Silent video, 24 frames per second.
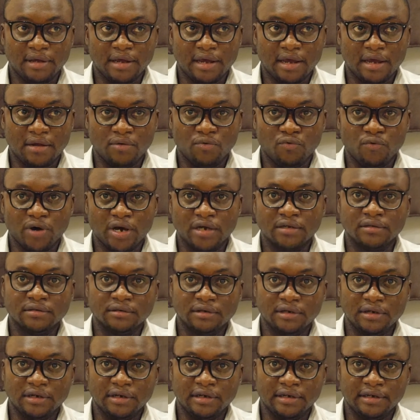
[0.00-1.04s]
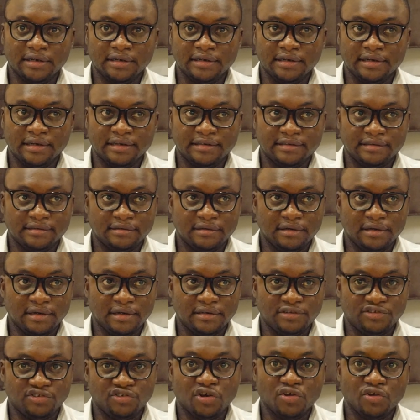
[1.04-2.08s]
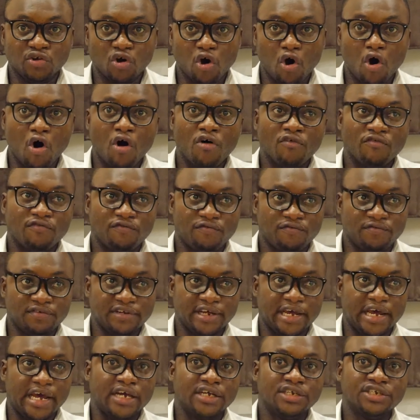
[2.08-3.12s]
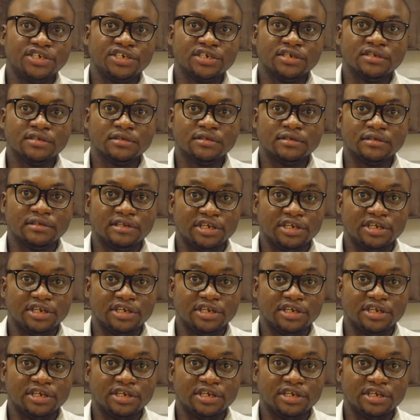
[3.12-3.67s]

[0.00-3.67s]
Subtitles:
And when he turned off the engine,